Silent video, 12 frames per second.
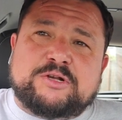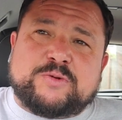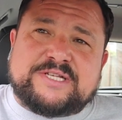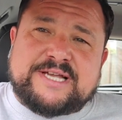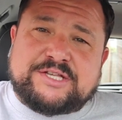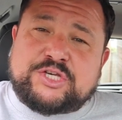So
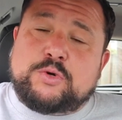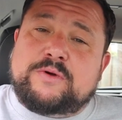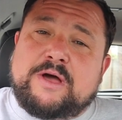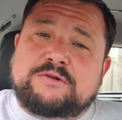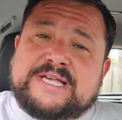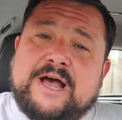as I said, two of
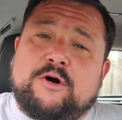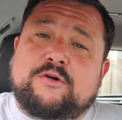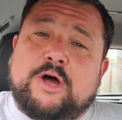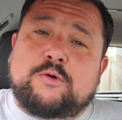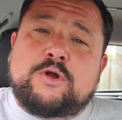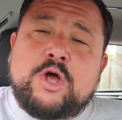those out on
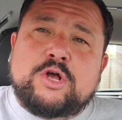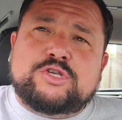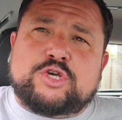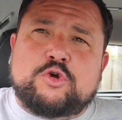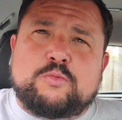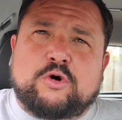loan,
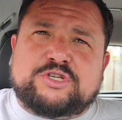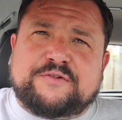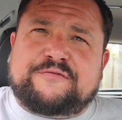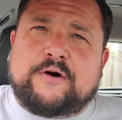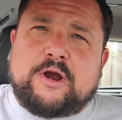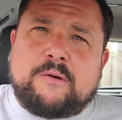two more to
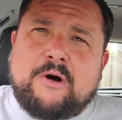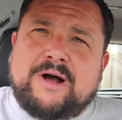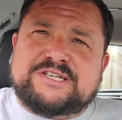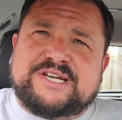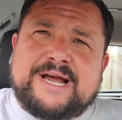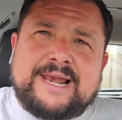follow.
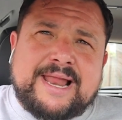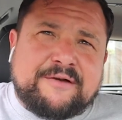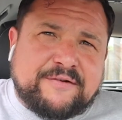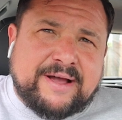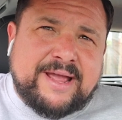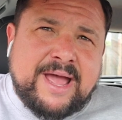Isaac
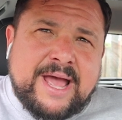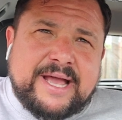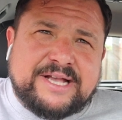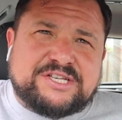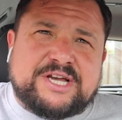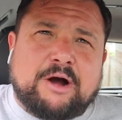Alafe
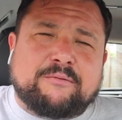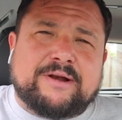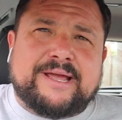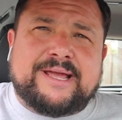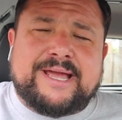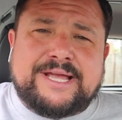is
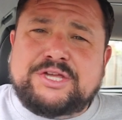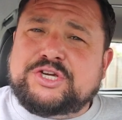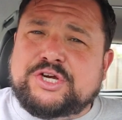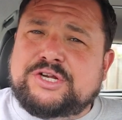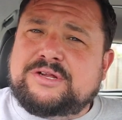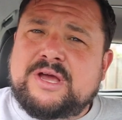currently
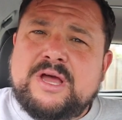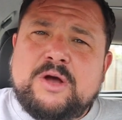injured.